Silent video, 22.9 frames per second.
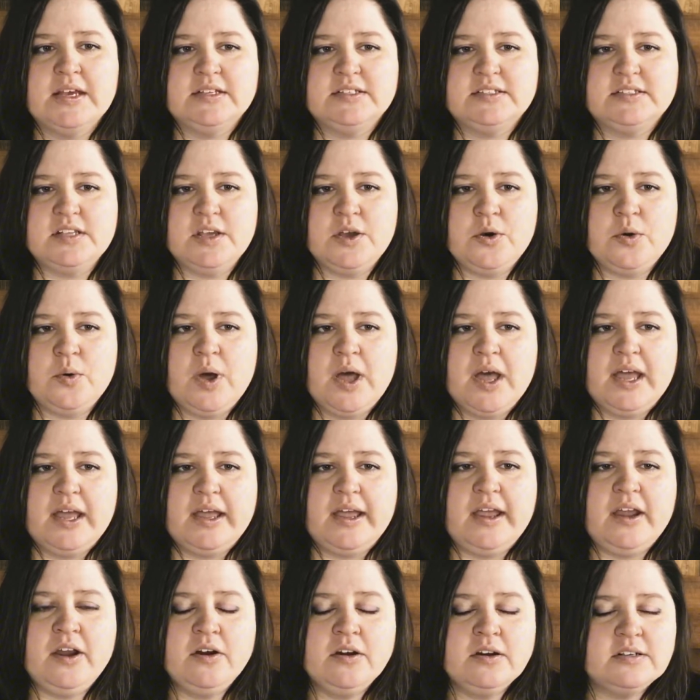So
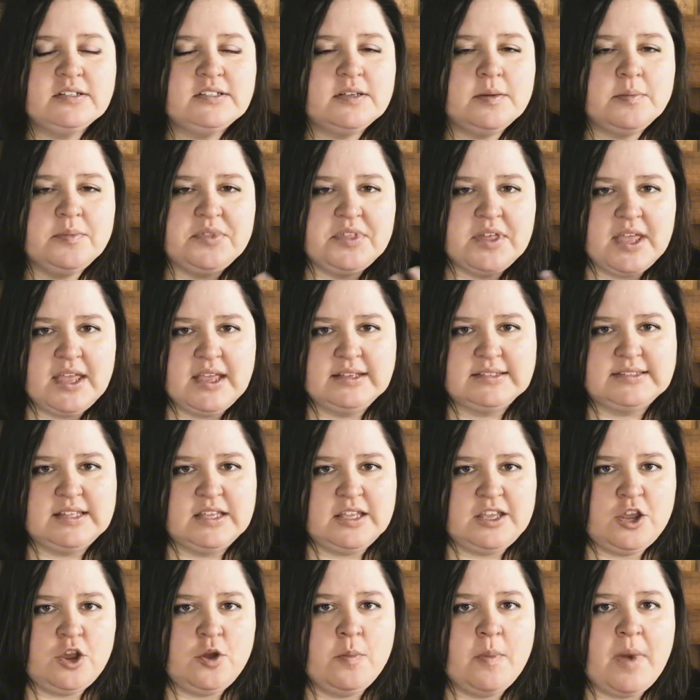here are some things
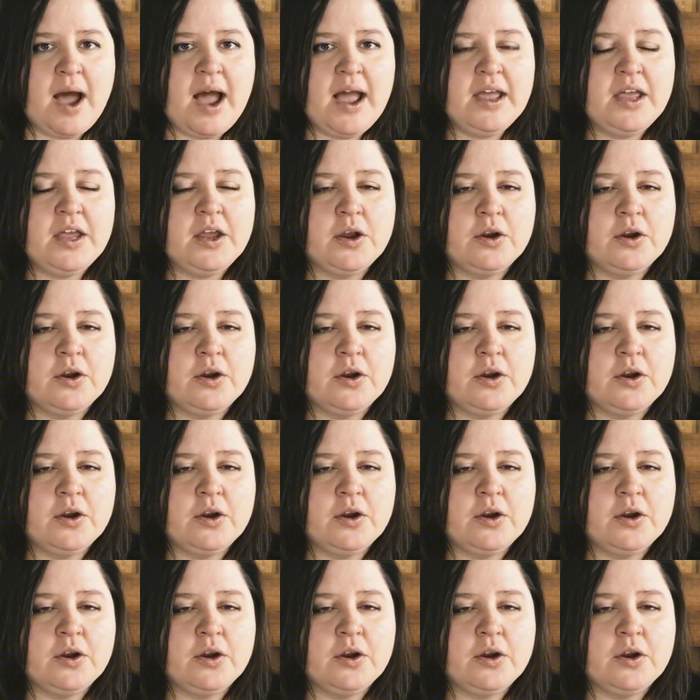that you might